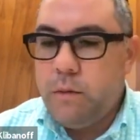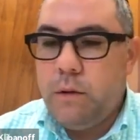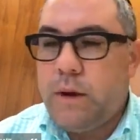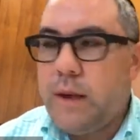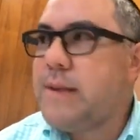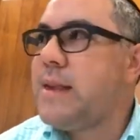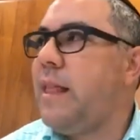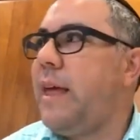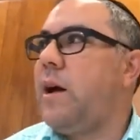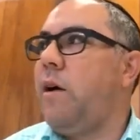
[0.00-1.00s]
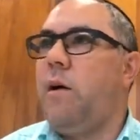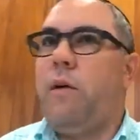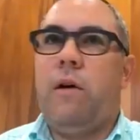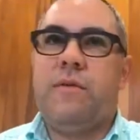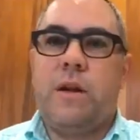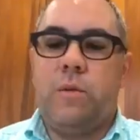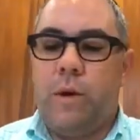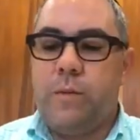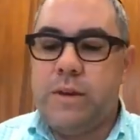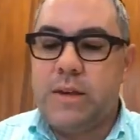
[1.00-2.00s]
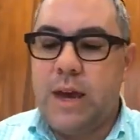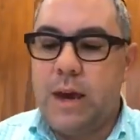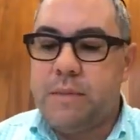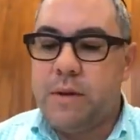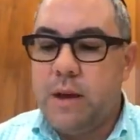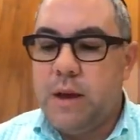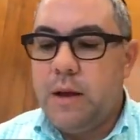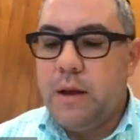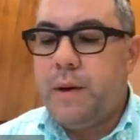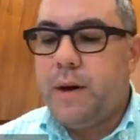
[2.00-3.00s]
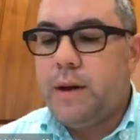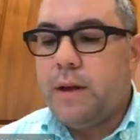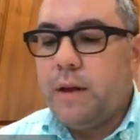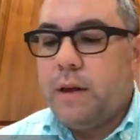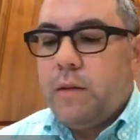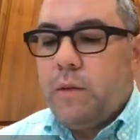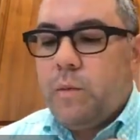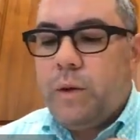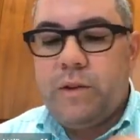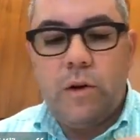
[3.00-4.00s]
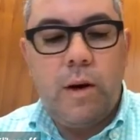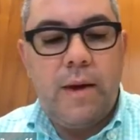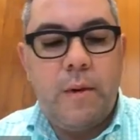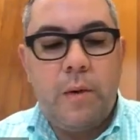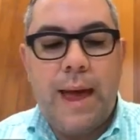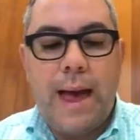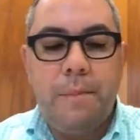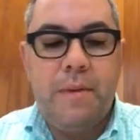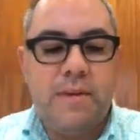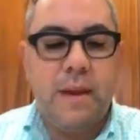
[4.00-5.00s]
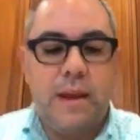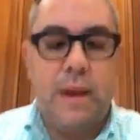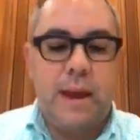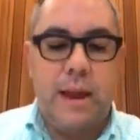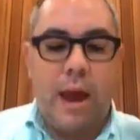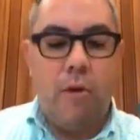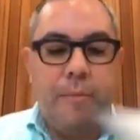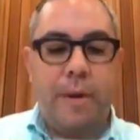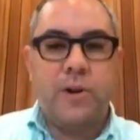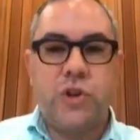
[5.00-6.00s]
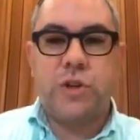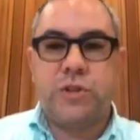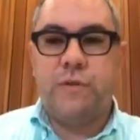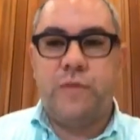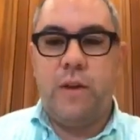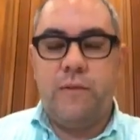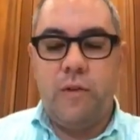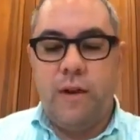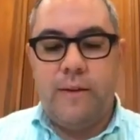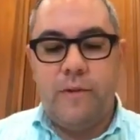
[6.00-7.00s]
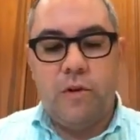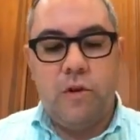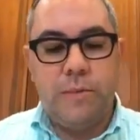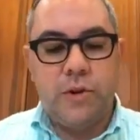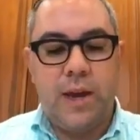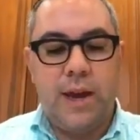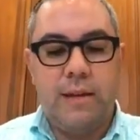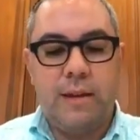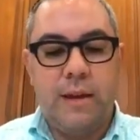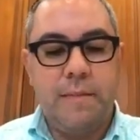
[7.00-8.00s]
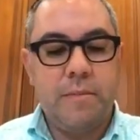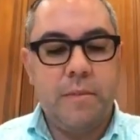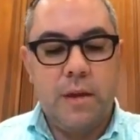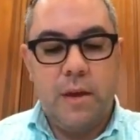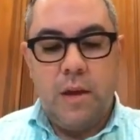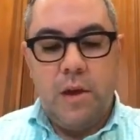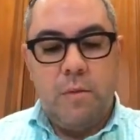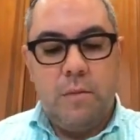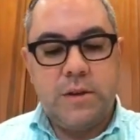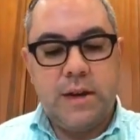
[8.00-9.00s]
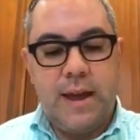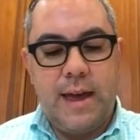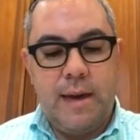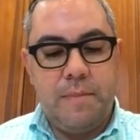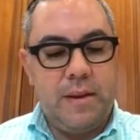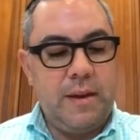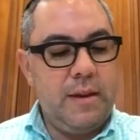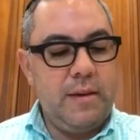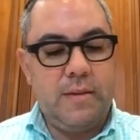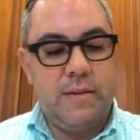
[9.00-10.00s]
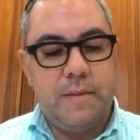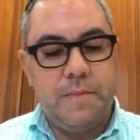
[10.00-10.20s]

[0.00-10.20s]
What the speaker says: It doesn't say like all of a sudden when we skipped, but we do. And then what happens in our Parsha, so if you have your Chumash handy, what's going to happen is